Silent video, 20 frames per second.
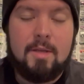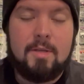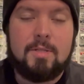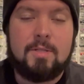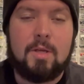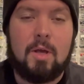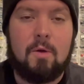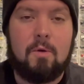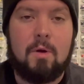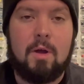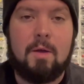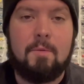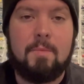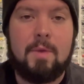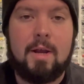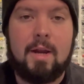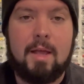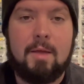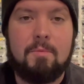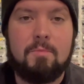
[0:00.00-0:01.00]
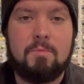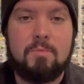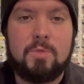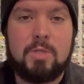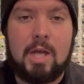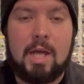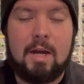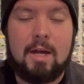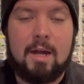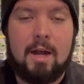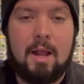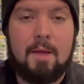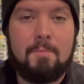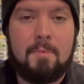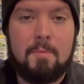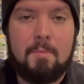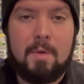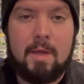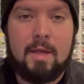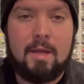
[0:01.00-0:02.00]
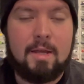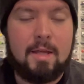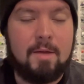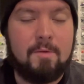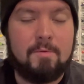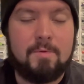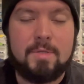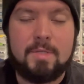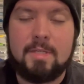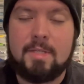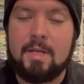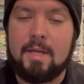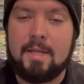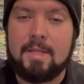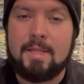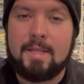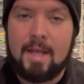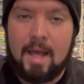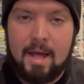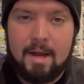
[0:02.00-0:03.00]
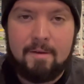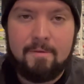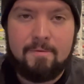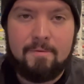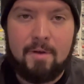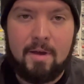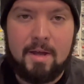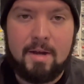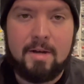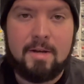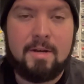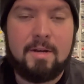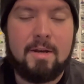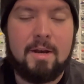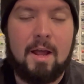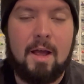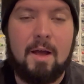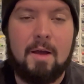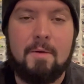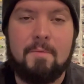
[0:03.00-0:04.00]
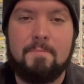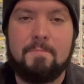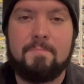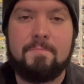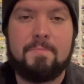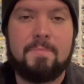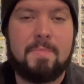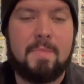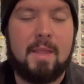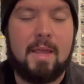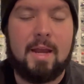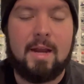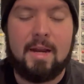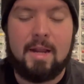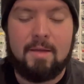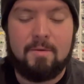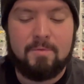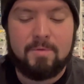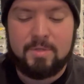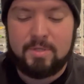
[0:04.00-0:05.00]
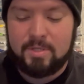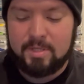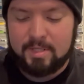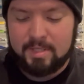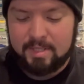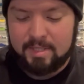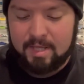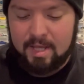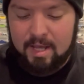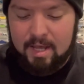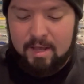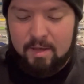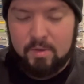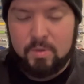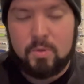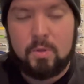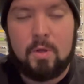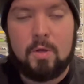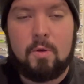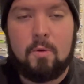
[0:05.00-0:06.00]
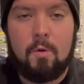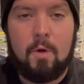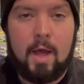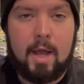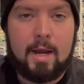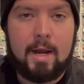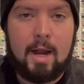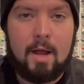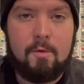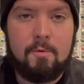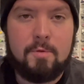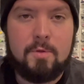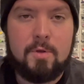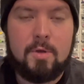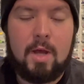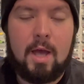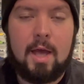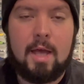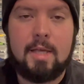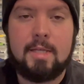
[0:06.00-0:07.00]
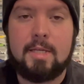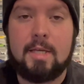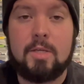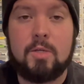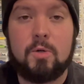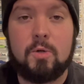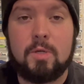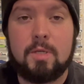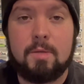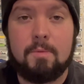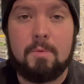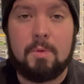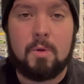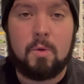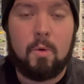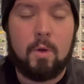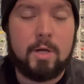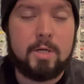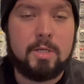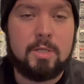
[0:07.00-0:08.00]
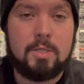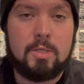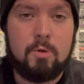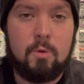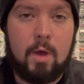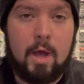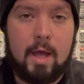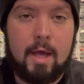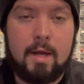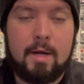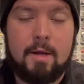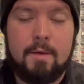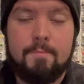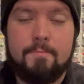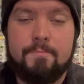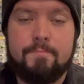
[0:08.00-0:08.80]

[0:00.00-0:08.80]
So me and him chatted it up a bit. It was a ton of fun. And it was really cool hanging out with you guys, answering some of the questions you had,